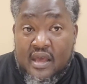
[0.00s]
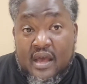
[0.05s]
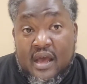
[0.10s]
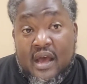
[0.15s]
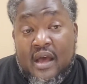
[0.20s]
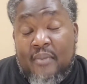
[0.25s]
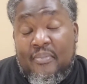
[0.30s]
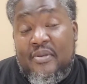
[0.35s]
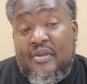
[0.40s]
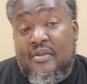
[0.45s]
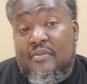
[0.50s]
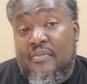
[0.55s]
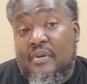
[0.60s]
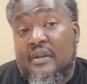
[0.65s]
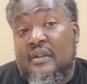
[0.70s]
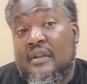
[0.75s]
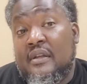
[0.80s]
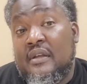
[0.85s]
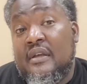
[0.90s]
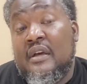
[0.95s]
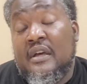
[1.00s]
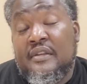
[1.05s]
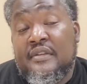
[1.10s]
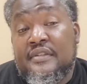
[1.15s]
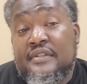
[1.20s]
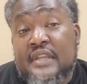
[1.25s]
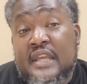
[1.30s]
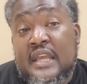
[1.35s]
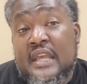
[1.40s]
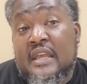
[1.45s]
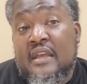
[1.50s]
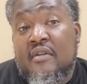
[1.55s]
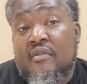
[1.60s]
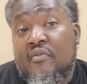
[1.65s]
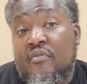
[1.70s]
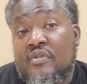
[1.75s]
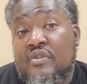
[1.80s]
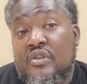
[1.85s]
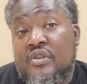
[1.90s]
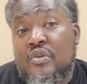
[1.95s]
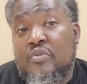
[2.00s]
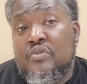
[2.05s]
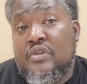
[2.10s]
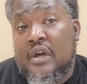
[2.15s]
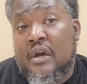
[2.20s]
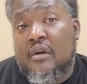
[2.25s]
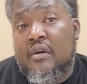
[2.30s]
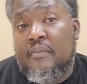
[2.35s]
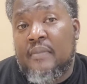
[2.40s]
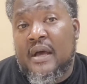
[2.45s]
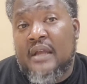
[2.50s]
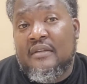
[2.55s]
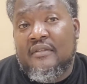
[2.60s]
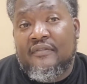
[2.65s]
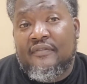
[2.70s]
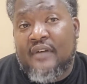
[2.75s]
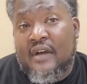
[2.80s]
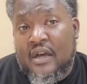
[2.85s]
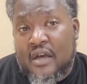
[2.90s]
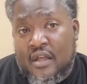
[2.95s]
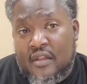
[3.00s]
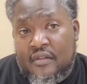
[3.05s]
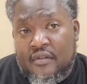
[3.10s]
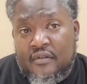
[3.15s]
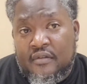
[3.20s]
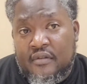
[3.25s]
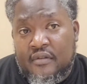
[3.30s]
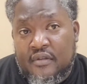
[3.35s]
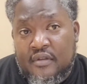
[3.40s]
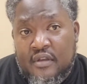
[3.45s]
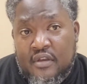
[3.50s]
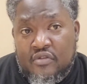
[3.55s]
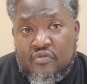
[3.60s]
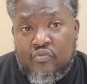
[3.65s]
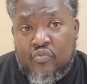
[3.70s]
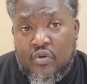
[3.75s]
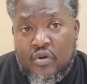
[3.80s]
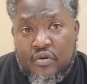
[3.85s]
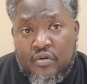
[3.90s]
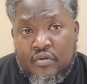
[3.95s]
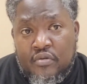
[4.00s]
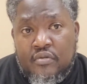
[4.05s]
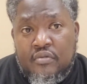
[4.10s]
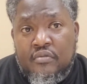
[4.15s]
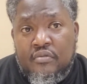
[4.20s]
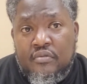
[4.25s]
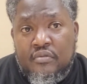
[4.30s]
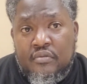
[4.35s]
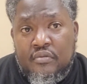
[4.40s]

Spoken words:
Our people better understand when you talk about the Father, his word,